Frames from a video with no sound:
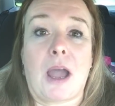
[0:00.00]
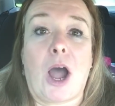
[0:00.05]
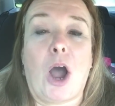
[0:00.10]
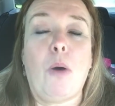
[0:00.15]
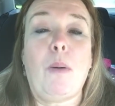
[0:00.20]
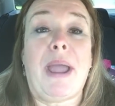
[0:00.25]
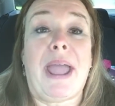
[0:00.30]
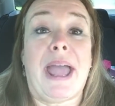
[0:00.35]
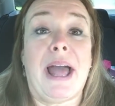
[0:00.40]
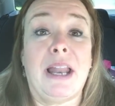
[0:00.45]

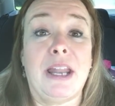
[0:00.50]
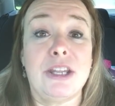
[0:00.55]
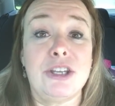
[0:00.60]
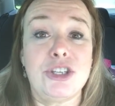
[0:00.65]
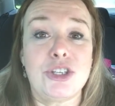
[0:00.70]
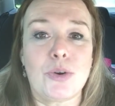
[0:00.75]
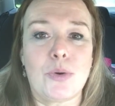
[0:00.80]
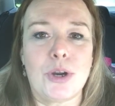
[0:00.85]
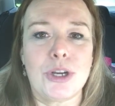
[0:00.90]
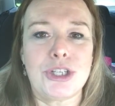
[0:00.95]
Oh,
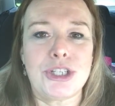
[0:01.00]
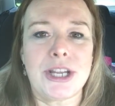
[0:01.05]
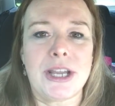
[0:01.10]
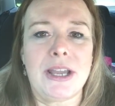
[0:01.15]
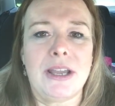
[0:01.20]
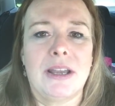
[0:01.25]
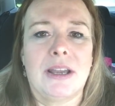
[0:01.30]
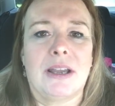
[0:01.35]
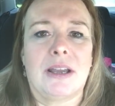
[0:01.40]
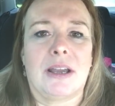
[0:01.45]
Helen,
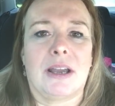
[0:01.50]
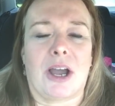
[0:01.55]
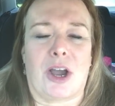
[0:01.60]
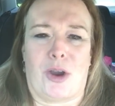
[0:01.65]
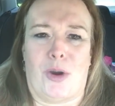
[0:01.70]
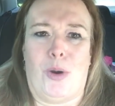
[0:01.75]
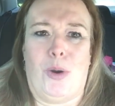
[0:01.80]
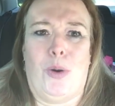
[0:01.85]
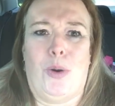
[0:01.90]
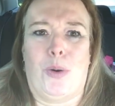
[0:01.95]
Georgia?
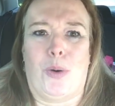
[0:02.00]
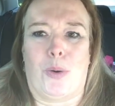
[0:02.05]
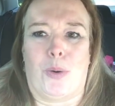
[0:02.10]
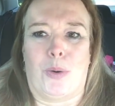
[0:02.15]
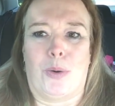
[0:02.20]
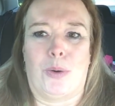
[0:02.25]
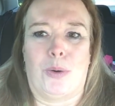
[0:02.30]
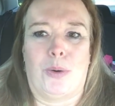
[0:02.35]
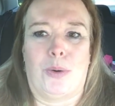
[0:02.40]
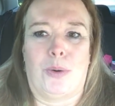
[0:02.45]
Oh.
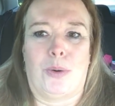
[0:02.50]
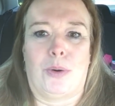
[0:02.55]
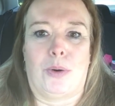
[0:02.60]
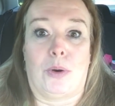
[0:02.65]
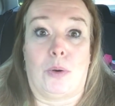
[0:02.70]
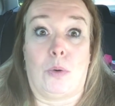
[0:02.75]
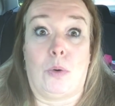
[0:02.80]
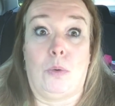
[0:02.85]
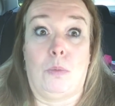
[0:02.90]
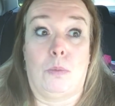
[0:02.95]

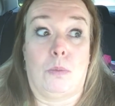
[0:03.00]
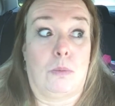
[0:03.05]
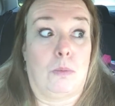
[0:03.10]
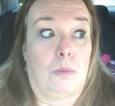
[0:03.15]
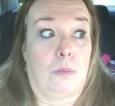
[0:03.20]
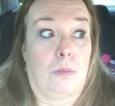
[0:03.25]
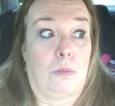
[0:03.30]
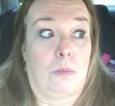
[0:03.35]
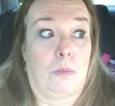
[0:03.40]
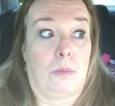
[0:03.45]
Ooh.
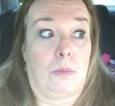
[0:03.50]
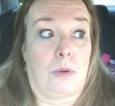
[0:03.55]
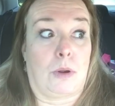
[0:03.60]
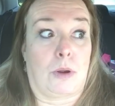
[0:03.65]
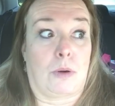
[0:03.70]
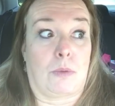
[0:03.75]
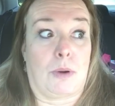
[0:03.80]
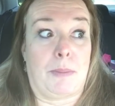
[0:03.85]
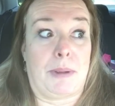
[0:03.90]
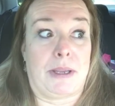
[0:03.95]

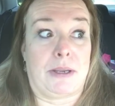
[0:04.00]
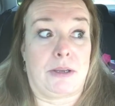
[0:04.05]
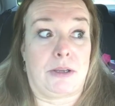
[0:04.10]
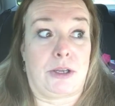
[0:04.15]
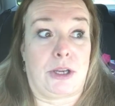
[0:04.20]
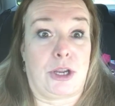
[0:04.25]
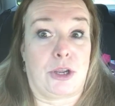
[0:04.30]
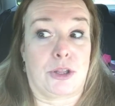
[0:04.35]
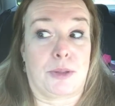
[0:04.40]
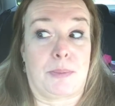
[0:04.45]
Wait a minute,
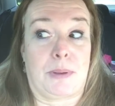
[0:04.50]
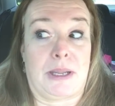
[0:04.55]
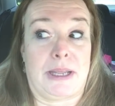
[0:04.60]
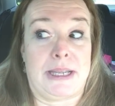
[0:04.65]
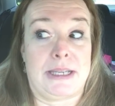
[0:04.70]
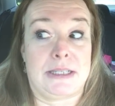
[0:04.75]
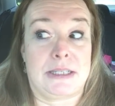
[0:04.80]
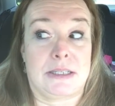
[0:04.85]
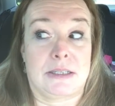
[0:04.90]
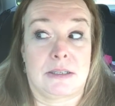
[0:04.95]
you hear the
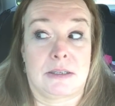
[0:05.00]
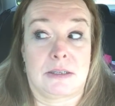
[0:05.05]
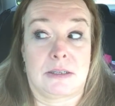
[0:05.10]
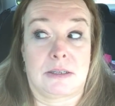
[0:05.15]
police?